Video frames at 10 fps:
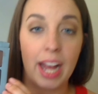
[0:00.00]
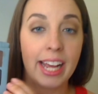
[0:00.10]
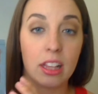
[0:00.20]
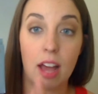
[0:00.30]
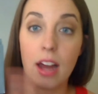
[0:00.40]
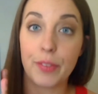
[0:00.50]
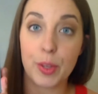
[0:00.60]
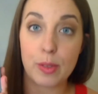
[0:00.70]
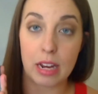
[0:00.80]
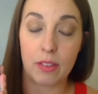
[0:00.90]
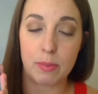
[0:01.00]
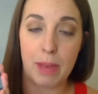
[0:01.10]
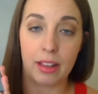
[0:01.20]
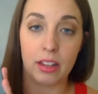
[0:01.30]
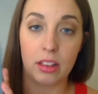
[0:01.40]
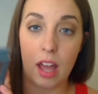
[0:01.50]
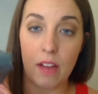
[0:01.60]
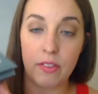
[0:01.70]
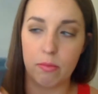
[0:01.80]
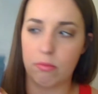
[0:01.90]
I get a lot of use out of this palette.
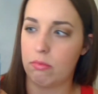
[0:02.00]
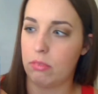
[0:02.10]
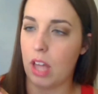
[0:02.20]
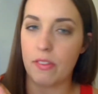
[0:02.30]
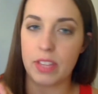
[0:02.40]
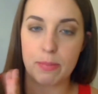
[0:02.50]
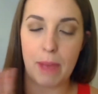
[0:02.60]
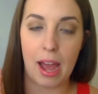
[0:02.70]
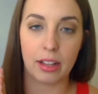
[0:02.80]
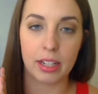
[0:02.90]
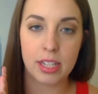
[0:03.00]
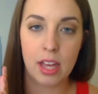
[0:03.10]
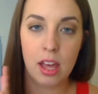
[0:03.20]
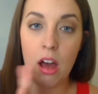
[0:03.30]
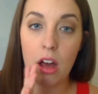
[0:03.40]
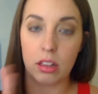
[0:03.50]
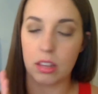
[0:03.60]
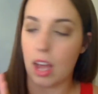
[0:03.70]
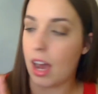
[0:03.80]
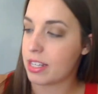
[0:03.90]
Love this palette a
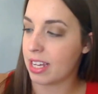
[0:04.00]
lot.